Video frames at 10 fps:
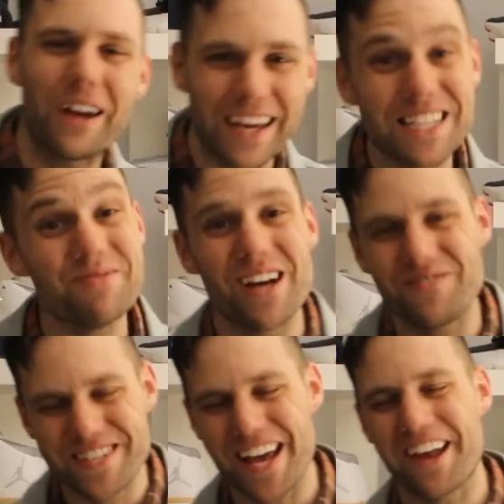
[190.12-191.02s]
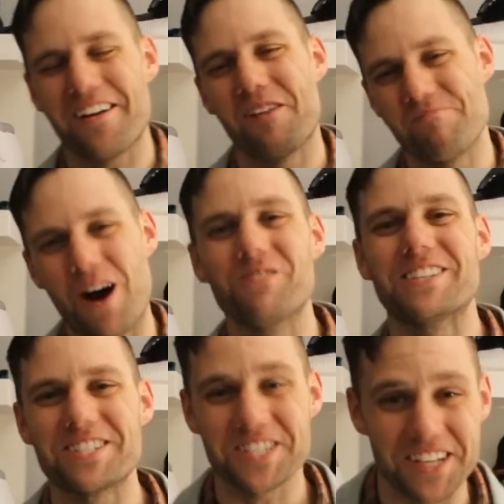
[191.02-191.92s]
what gets me upset about
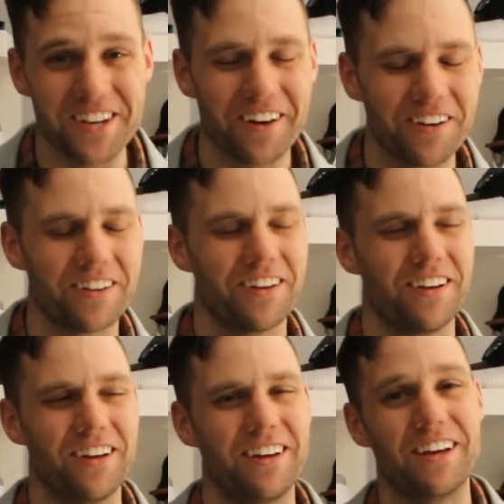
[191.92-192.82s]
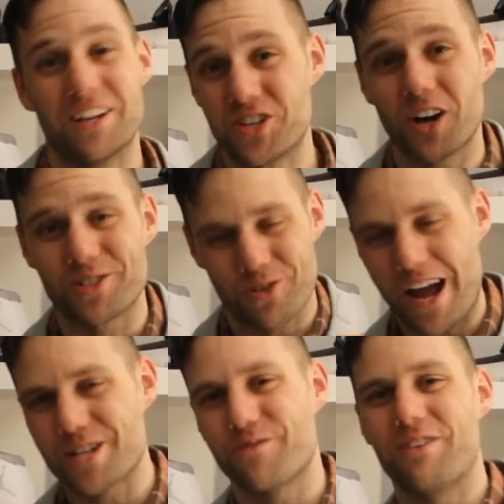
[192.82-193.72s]
this sneaker is y'all
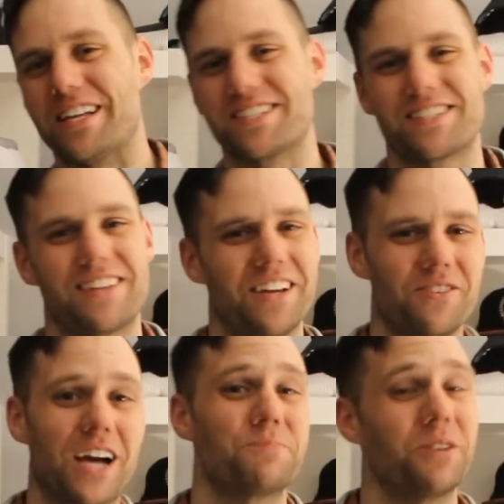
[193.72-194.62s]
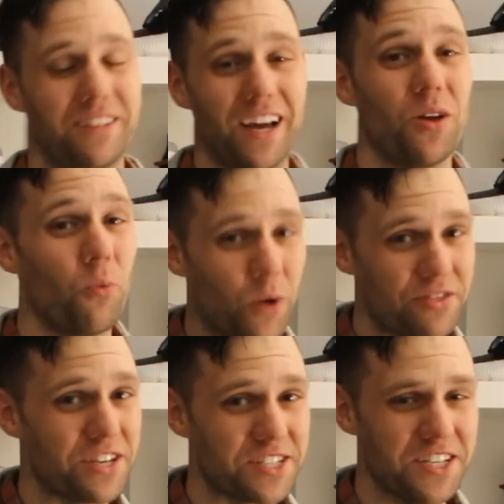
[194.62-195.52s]
trash fits that you guys put together
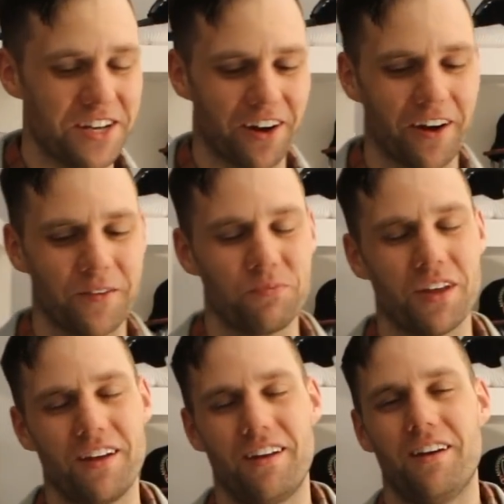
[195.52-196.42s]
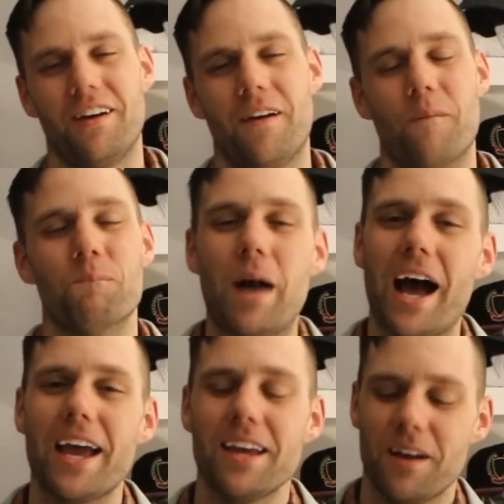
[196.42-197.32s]
with the sneaker.
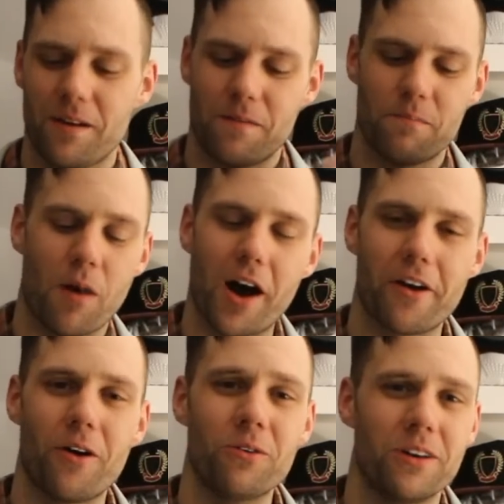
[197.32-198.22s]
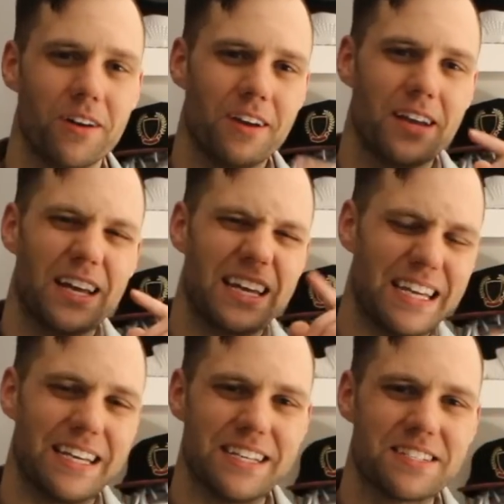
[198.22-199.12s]
My motto
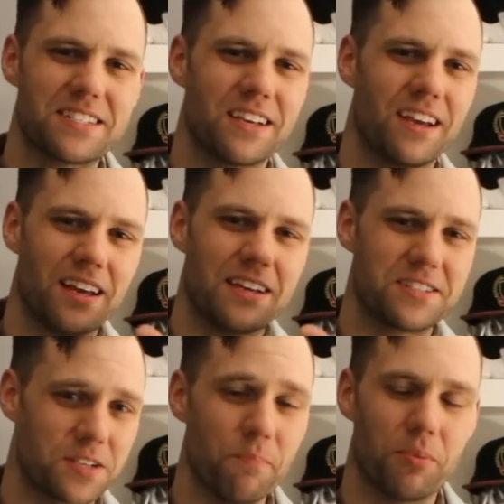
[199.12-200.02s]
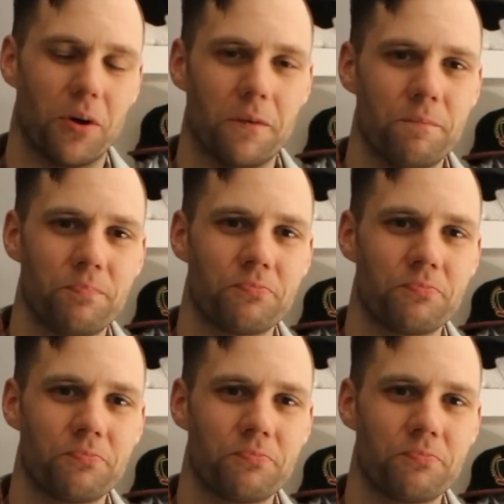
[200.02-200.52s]
is simple.